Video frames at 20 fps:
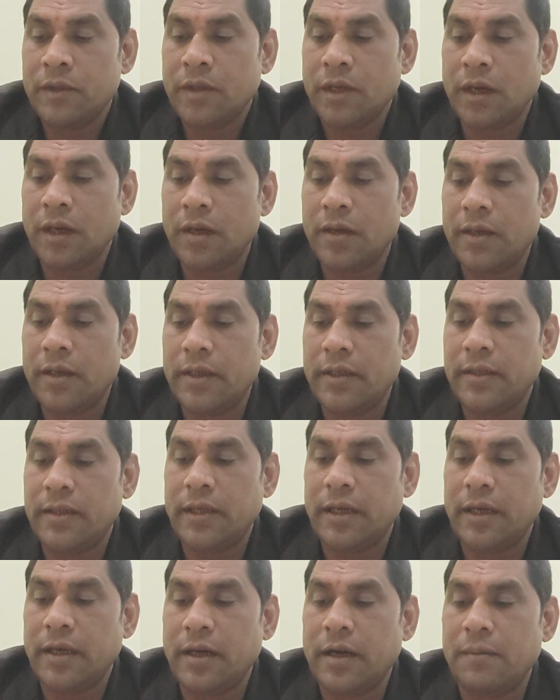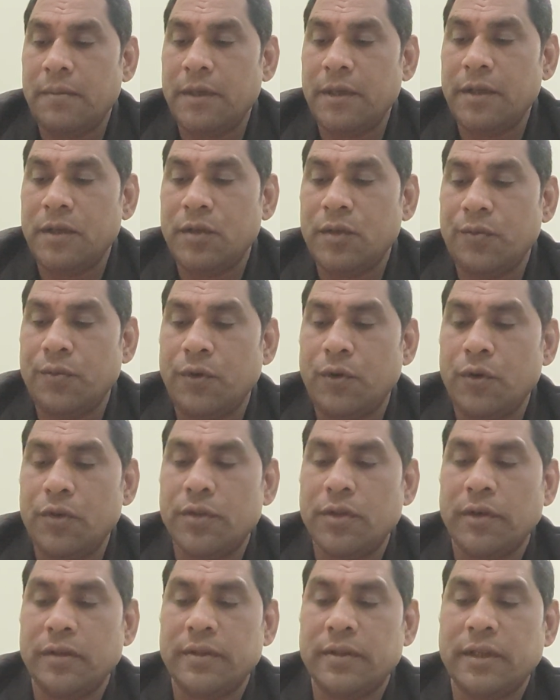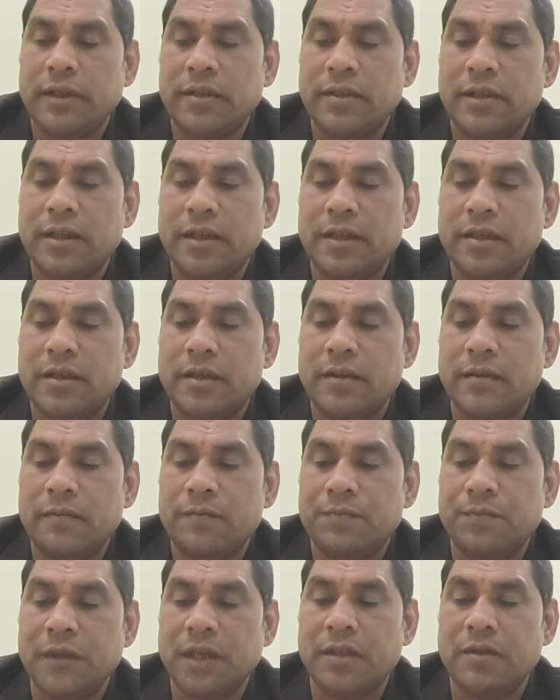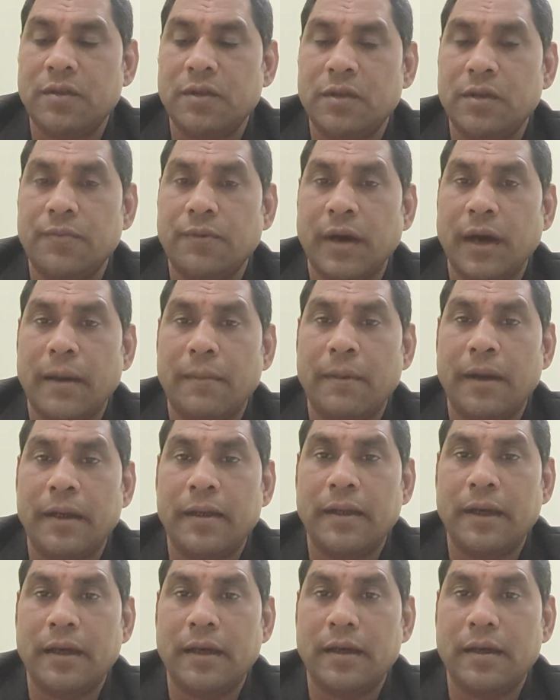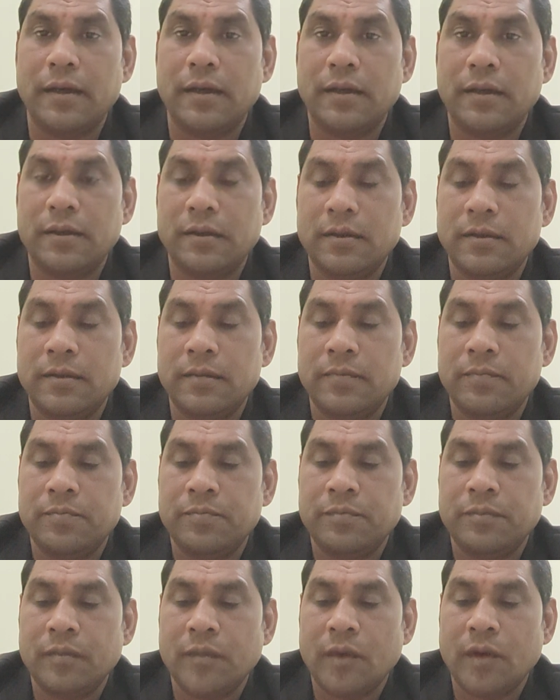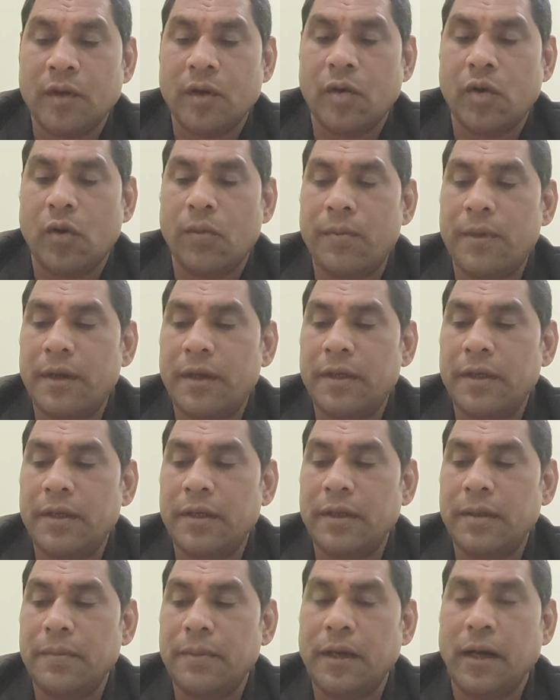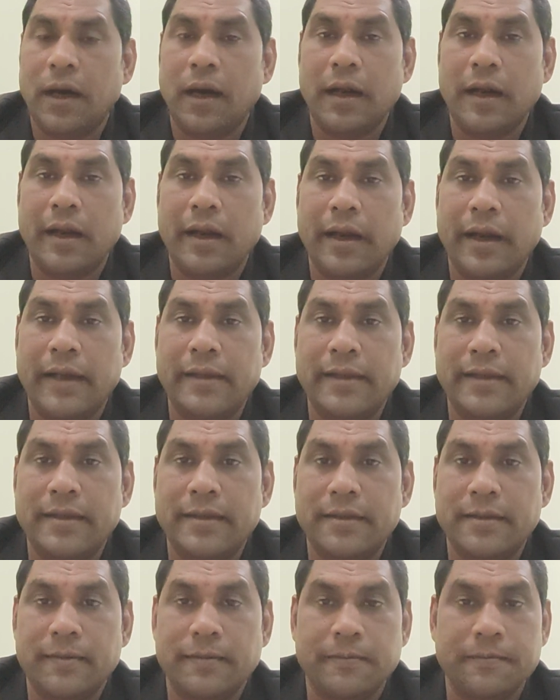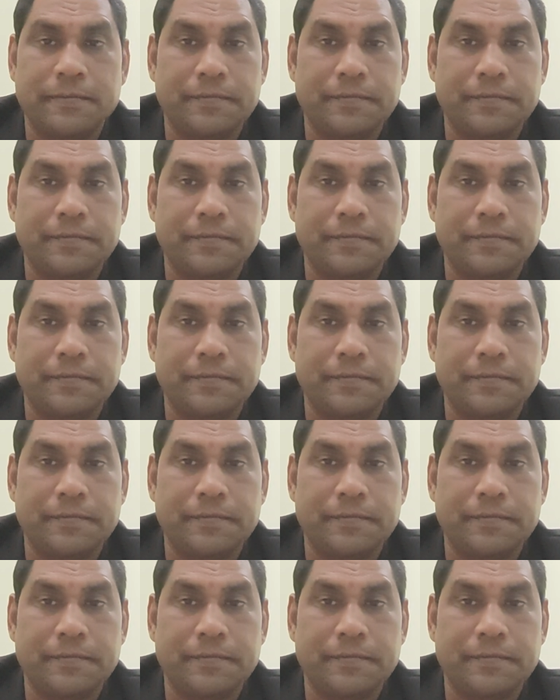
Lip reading: Third, it shall come into force on such date as notified by the government in the Bihar Gazette.